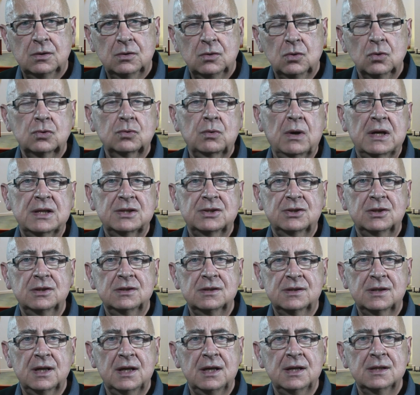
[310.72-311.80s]
good
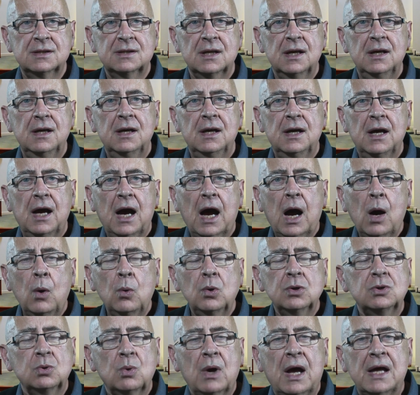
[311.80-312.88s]
questions, these. How
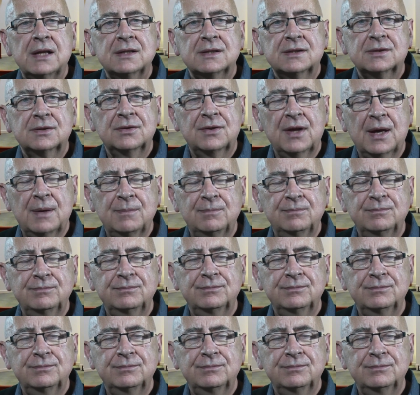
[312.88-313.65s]
would you answer them?